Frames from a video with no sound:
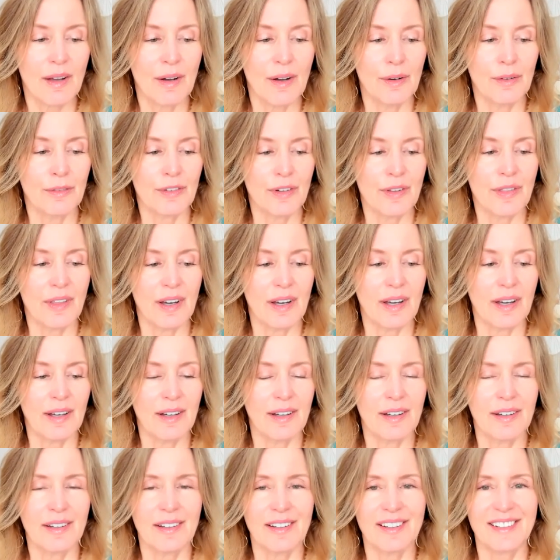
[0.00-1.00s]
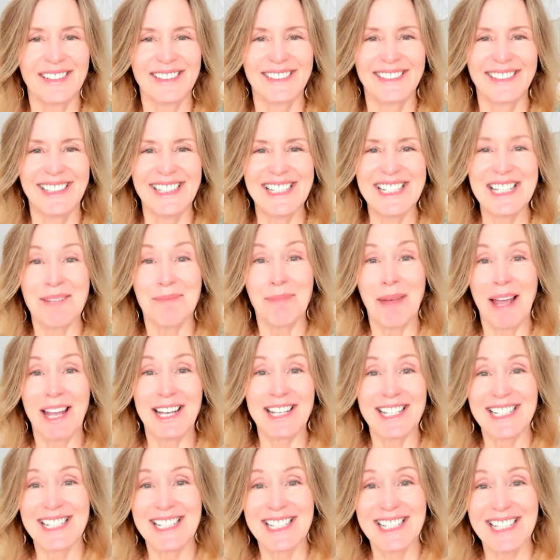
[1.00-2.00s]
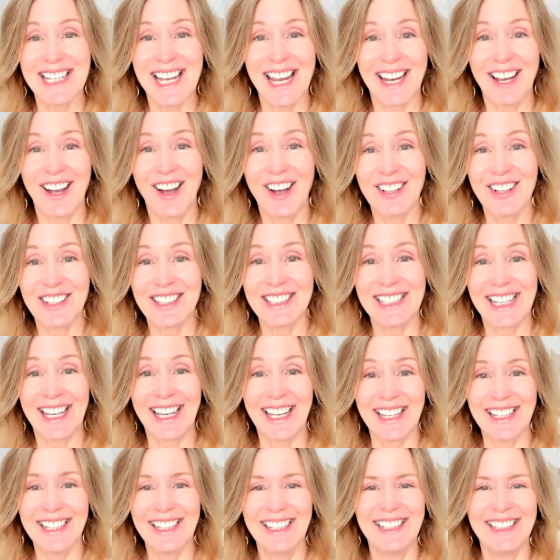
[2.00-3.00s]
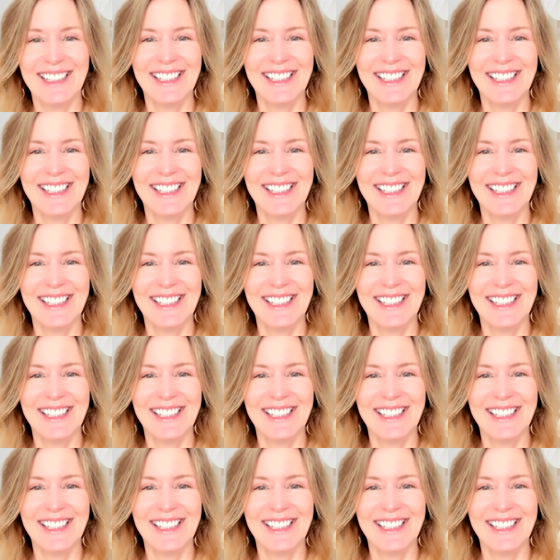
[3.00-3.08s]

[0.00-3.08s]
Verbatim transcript: over the Independence Day holiday